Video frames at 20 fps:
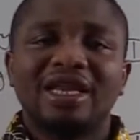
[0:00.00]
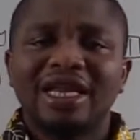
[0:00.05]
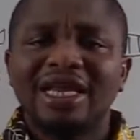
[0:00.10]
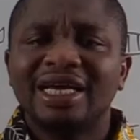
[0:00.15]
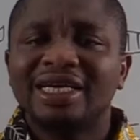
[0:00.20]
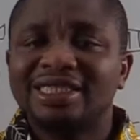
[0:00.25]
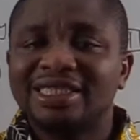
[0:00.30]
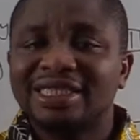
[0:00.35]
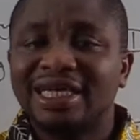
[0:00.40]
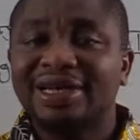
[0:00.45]

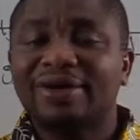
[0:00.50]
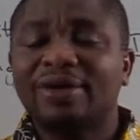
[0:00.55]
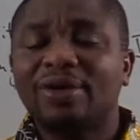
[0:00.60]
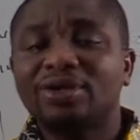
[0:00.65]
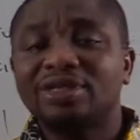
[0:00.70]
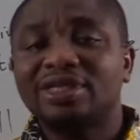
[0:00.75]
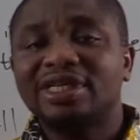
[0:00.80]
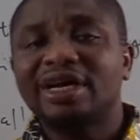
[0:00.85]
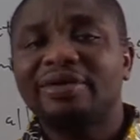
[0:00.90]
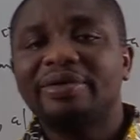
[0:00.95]
less
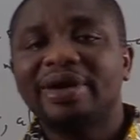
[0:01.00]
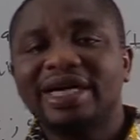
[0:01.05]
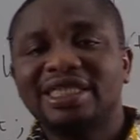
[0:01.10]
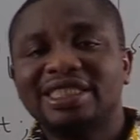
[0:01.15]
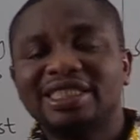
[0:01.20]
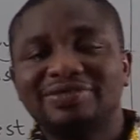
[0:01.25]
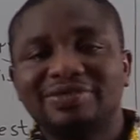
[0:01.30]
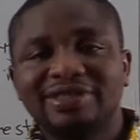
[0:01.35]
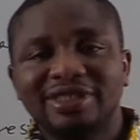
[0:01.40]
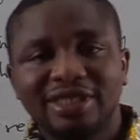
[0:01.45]
than ordinary
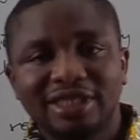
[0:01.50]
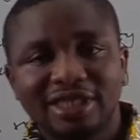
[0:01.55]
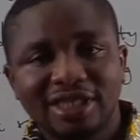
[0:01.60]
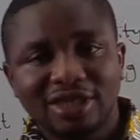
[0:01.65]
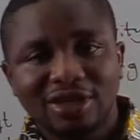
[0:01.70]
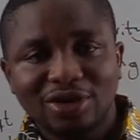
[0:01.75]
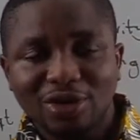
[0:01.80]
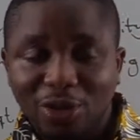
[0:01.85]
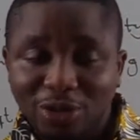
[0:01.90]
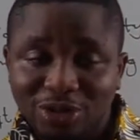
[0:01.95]

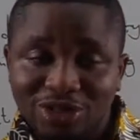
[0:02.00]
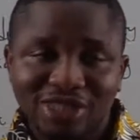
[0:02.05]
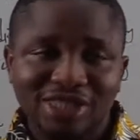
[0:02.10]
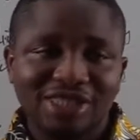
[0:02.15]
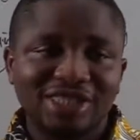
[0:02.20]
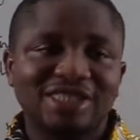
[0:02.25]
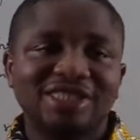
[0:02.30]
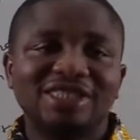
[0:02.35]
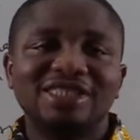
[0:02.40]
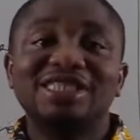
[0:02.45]
activity
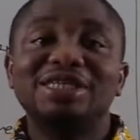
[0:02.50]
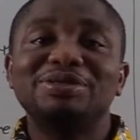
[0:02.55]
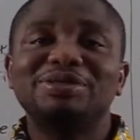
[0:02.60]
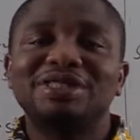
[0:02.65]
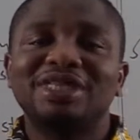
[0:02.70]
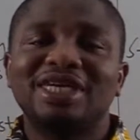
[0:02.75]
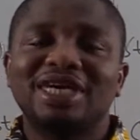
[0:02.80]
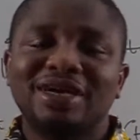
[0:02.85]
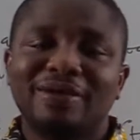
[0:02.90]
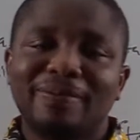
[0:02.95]
causes
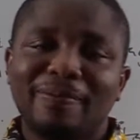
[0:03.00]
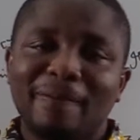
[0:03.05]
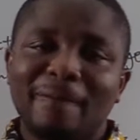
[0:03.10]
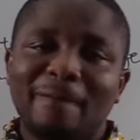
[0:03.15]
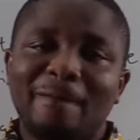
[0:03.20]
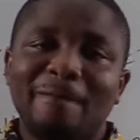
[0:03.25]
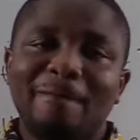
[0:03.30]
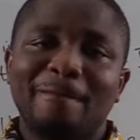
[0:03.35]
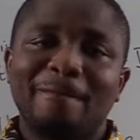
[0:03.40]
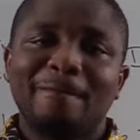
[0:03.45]
dyspnea,
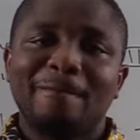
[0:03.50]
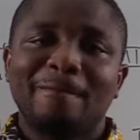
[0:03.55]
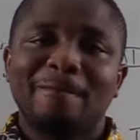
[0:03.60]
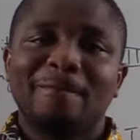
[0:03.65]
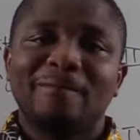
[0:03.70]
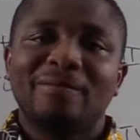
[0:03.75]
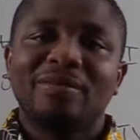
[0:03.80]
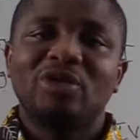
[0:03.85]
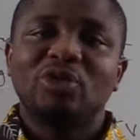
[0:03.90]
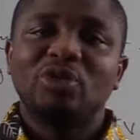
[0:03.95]

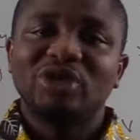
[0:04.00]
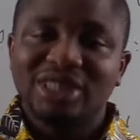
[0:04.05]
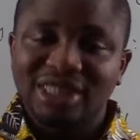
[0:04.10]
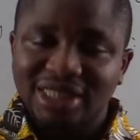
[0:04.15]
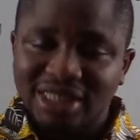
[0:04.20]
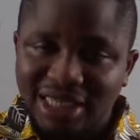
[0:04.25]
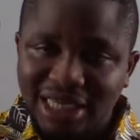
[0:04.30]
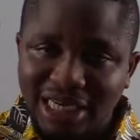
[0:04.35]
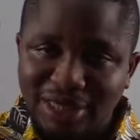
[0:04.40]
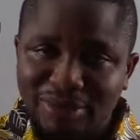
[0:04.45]

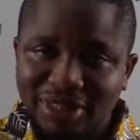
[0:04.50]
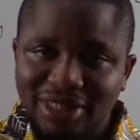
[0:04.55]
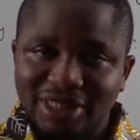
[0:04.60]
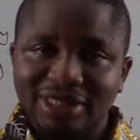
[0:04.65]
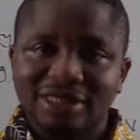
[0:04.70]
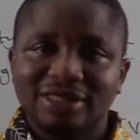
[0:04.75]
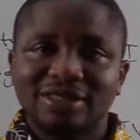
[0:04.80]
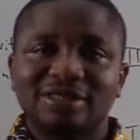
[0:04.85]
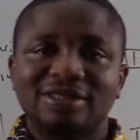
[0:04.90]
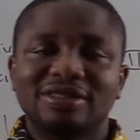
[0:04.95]
which is
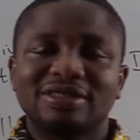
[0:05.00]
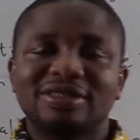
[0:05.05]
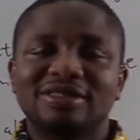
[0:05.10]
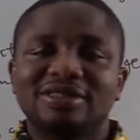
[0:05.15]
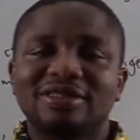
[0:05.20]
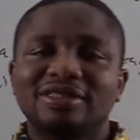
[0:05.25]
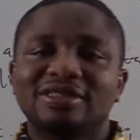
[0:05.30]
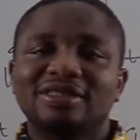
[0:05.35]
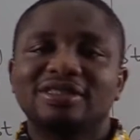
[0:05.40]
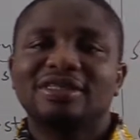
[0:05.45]
limiting.
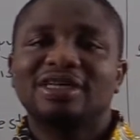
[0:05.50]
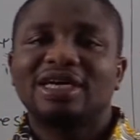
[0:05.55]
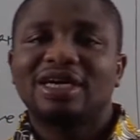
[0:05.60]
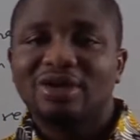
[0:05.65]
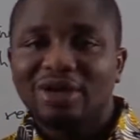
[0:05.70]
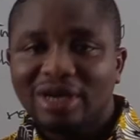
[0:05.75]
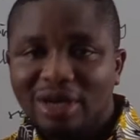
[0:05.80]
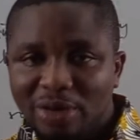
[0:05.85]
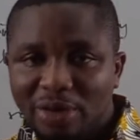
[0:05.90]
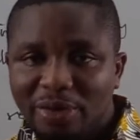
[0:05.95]

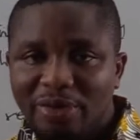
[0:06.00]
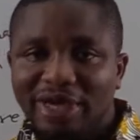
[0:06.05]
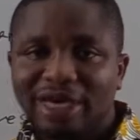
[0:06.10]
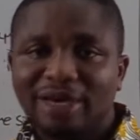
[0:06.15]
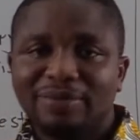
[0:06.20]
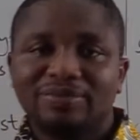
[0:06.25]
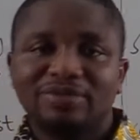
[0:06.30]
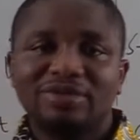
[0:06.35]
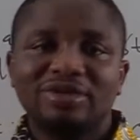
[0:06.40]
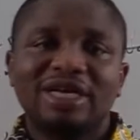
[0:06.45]
Another way
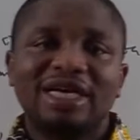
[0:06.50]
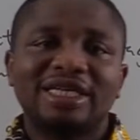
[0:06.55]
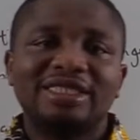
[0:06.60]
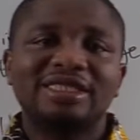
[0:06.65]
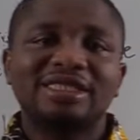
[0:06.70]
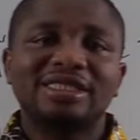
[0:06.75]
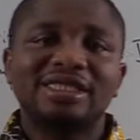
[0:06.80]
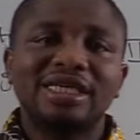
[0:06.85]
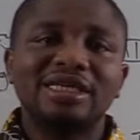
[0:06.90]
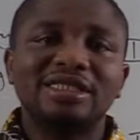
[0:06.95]
we can put
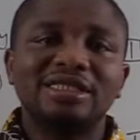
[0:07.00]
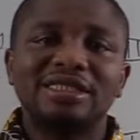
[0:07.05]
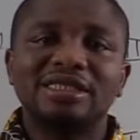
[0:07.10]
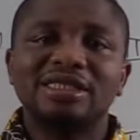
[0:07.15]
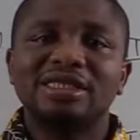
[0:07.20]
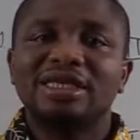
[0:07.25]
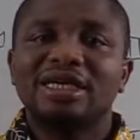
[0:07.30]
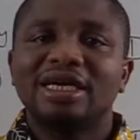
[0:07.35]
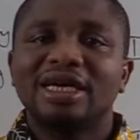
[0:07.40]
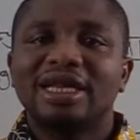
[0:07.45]
that
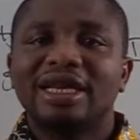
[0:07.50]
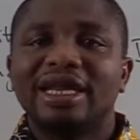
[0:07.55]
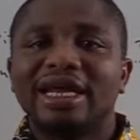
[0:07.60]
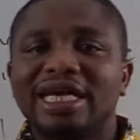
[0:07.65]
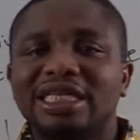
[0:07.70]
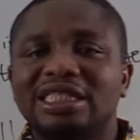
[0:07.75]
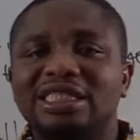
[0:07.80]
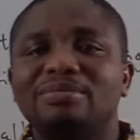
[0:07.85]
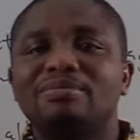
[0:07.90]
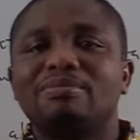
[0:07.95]
is
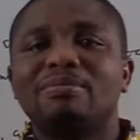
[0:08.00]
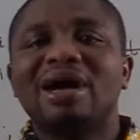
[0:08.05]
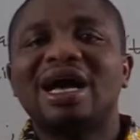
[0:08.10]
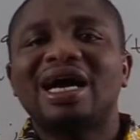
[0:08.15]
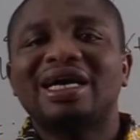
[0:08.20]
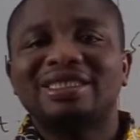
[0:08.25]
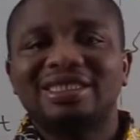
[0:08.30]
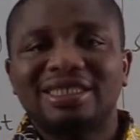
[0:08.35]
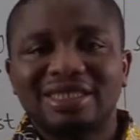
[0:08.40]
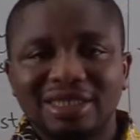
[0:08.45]
there is
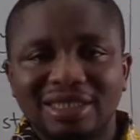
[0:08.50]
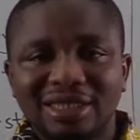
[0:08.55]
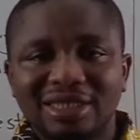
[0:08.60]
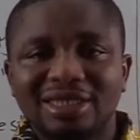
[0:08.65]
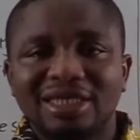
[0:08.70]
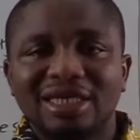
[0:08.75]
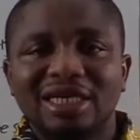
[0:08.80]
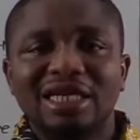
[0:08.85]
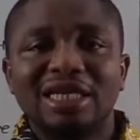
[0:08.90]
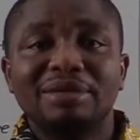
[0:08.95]
marked
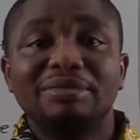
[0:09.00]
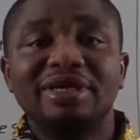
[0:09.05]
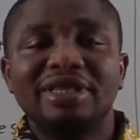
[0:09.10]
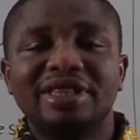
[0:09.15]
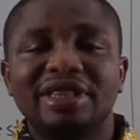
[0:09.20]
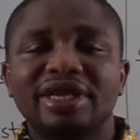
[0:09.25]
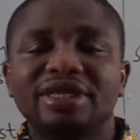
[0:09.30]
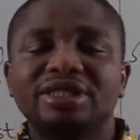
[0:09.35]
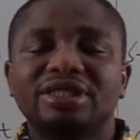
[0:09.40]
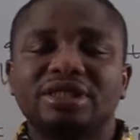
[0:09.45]

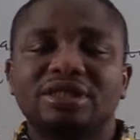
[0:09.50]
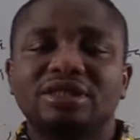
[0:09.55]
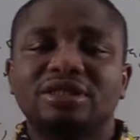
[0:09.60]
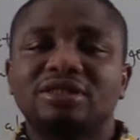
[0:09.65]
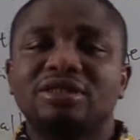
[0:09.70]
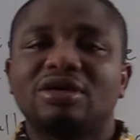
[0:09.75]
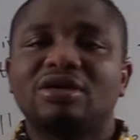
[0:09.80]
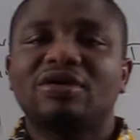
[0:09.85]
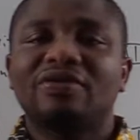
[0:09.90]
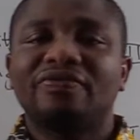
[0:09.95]

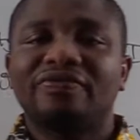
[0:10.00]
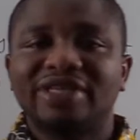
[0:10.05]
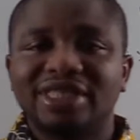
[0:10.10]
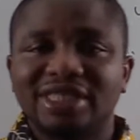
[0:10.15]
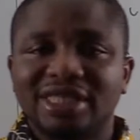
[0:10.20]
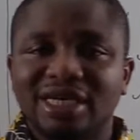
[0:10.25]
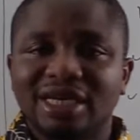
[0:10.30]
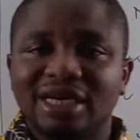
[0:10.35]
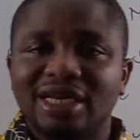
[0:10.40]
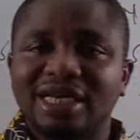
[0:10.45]
limitation of
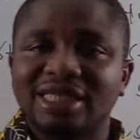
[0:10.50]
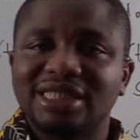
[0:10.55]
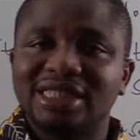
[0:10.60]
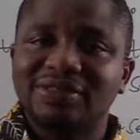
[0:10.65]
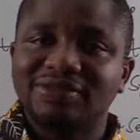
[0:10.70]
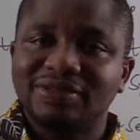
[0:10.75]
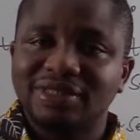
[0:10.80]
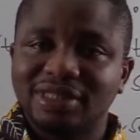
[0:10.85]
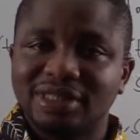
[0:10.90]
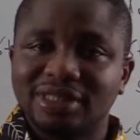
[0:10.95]
physical
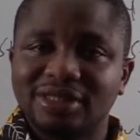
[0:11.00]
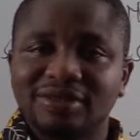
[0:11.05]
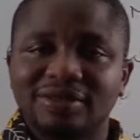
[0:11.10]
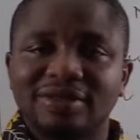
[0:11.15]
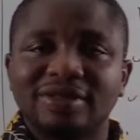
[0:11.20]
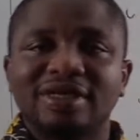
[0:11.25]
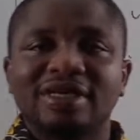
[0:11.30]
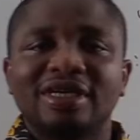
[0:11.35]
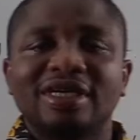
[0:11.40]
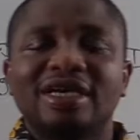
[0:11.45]
activity.
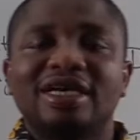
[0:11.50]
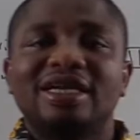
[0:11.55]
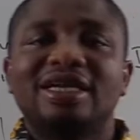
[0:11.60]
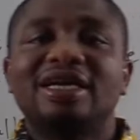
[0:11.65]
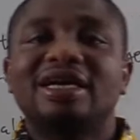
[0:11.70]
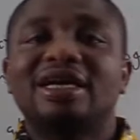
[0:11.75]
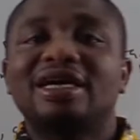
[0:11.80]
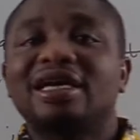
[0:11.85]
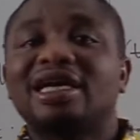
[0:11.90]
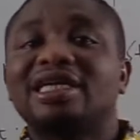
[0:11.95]

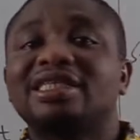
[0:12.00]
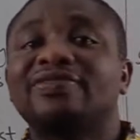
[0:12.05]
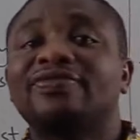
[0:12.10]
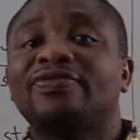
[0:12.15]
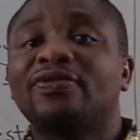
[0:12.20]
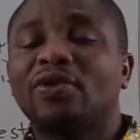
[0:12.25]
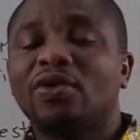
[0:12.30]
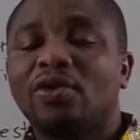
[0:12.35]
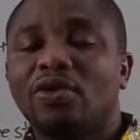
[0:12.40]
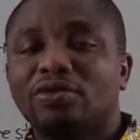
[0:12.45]
And then
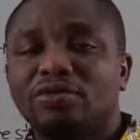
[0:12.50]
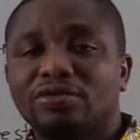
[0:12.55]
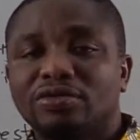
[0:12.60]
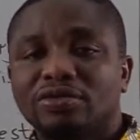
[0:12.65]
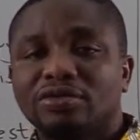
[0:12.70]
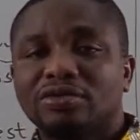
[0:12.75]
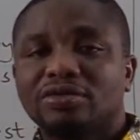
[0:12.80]
class 4,